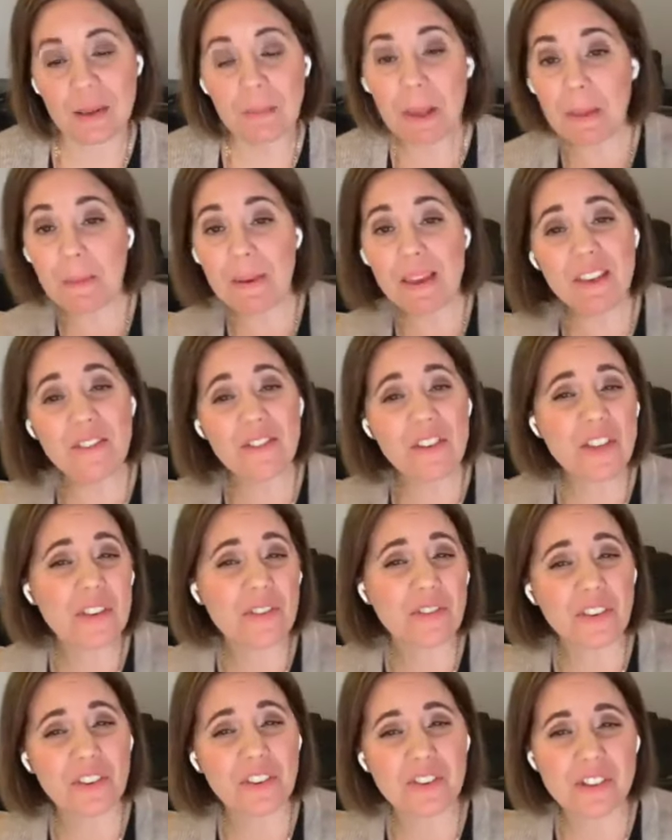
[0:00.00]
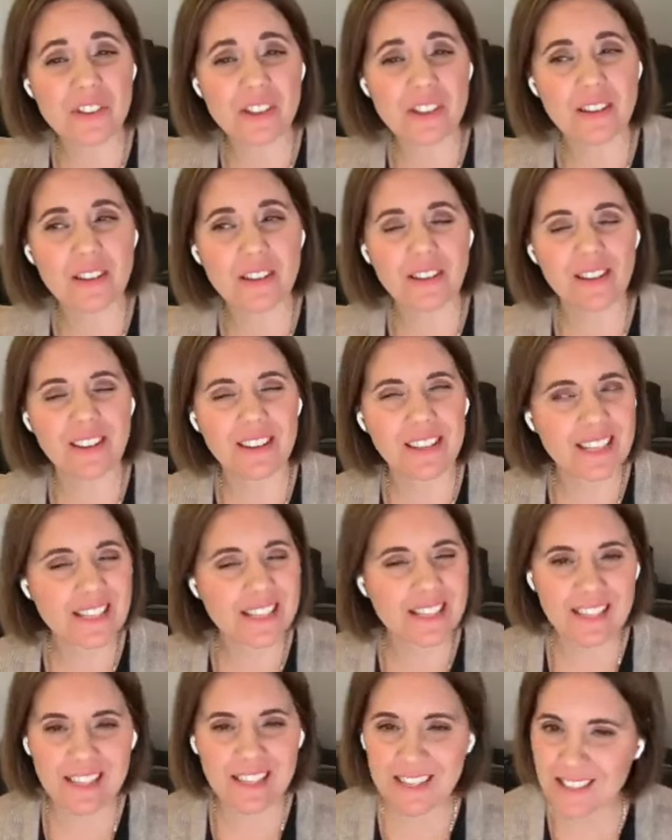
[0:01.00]
And maybe even the first
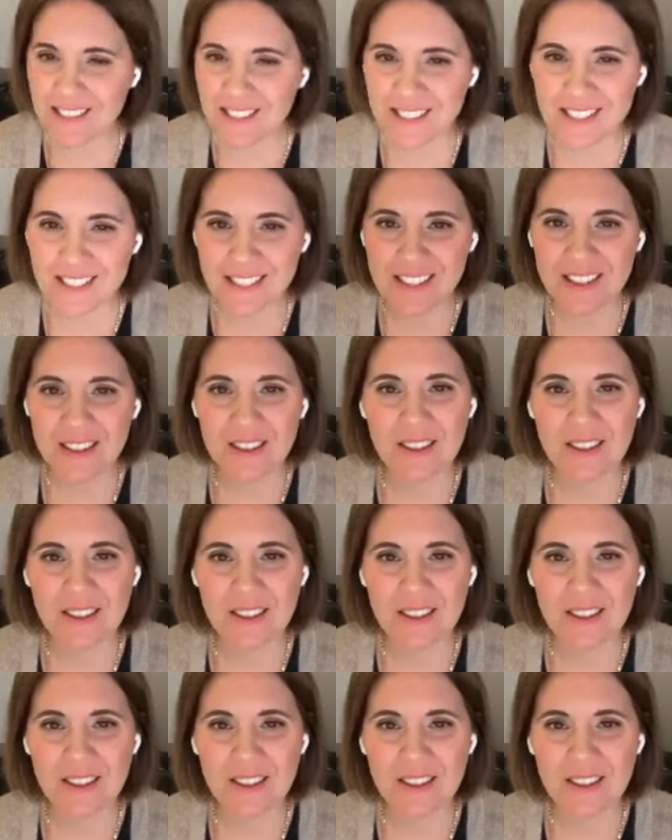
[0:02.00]
kisses.